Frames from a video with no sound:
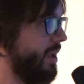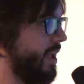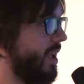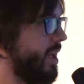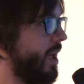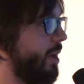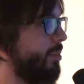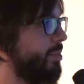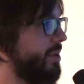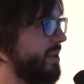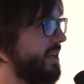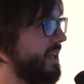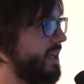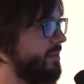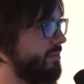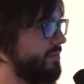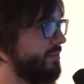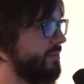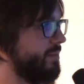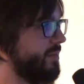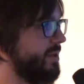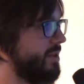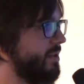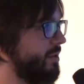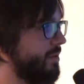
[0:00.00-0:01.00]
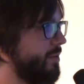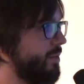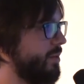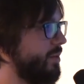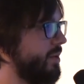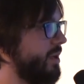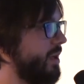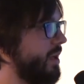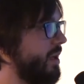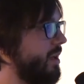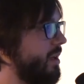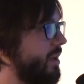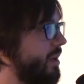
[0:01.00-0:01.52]
copy them. So
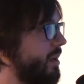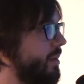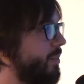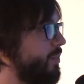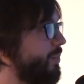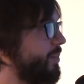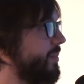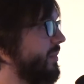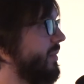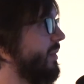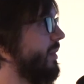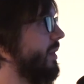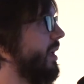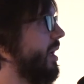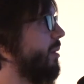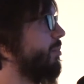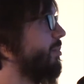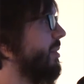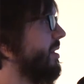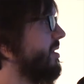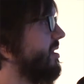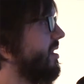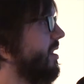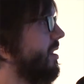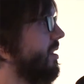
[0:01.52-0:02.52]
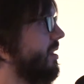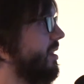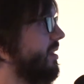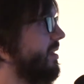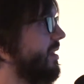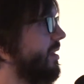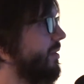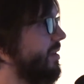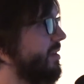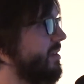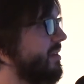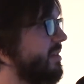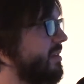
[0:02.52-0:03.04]
like basically,
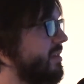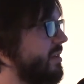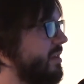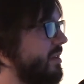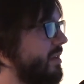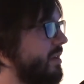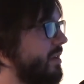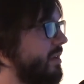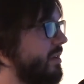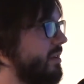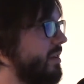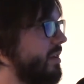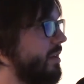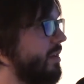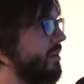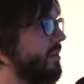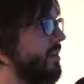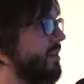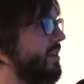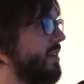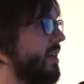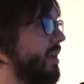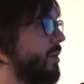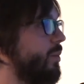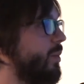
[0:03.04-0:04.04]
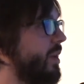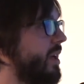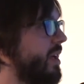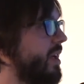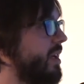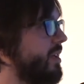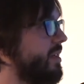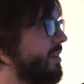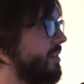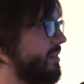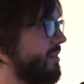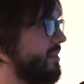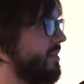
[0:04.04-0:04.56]
there is the only thing we
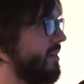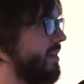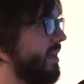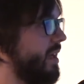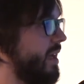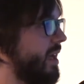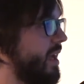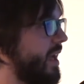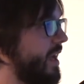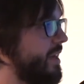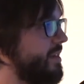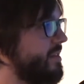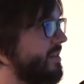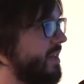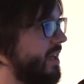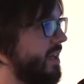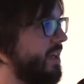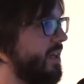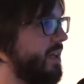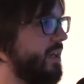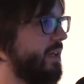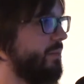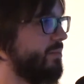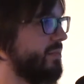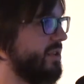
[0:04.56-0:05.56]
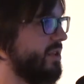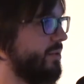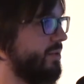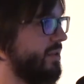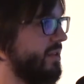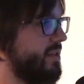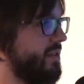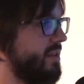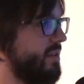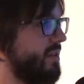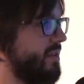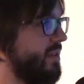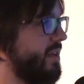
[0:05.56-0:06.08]
need is the case ID. So
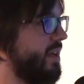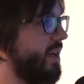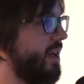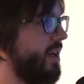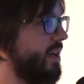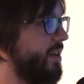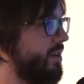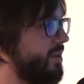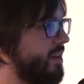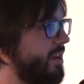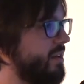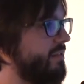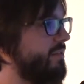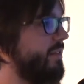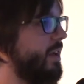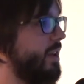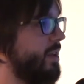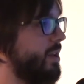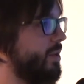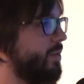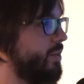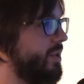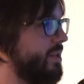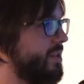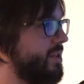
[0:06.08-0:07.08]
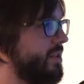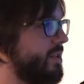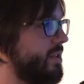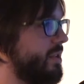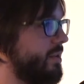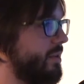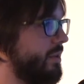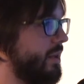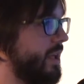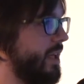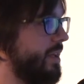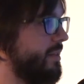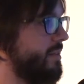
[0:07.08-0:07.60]
this is the unique value which
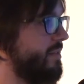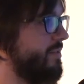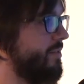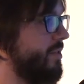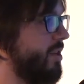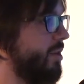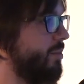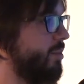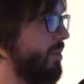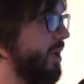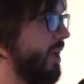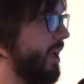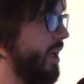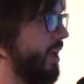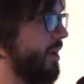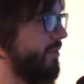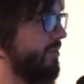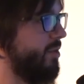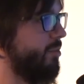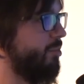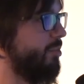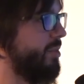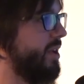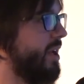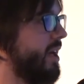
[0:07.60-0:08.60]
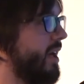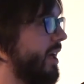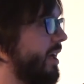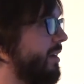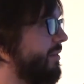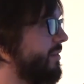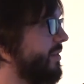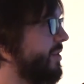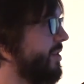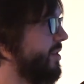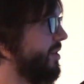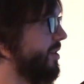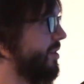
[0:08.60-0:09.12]
relates from
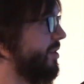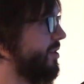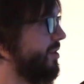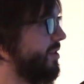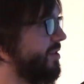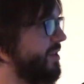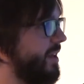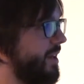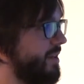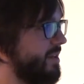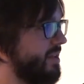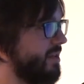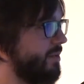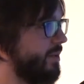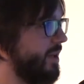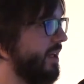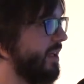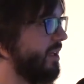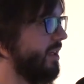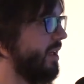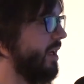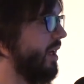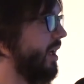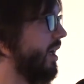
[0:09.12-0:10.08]
behave to TestRail.